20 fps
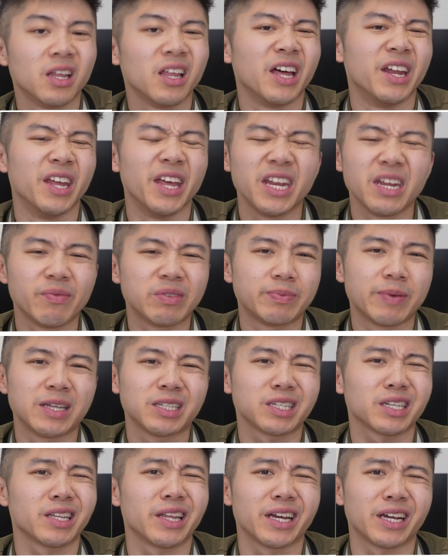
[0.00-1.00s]
An idiom is
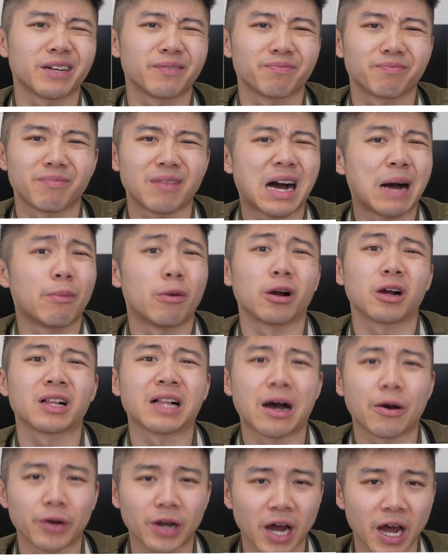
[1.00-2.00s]
basically like, I'm on
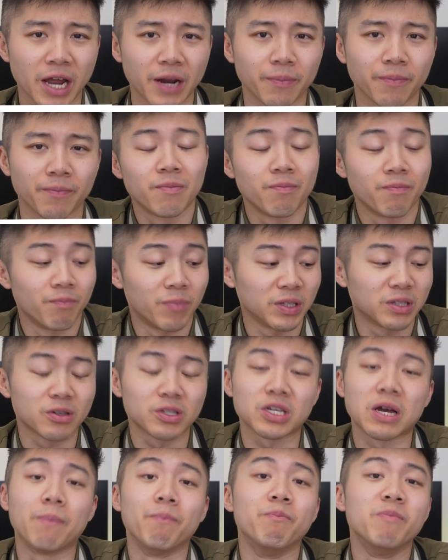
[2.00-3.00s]
cloud 9. But
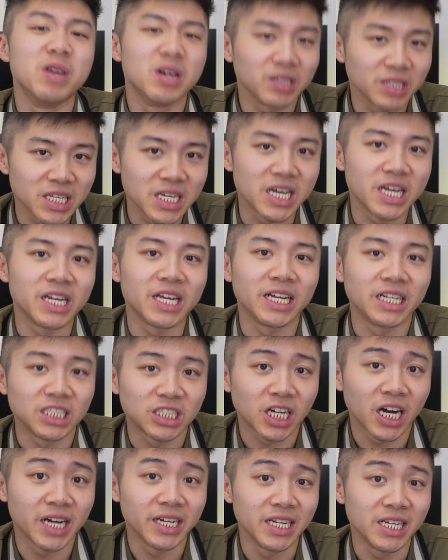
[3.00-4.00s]
there's a million in
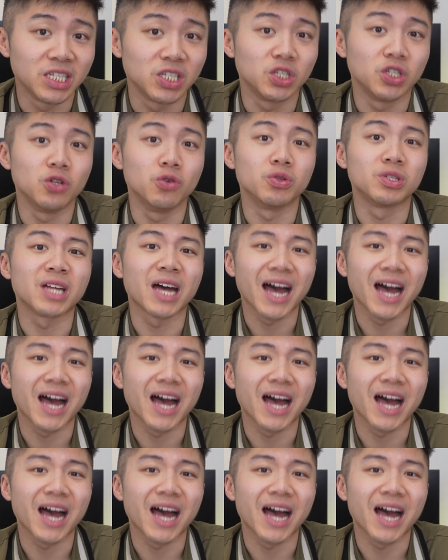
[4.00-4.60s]
Chinese used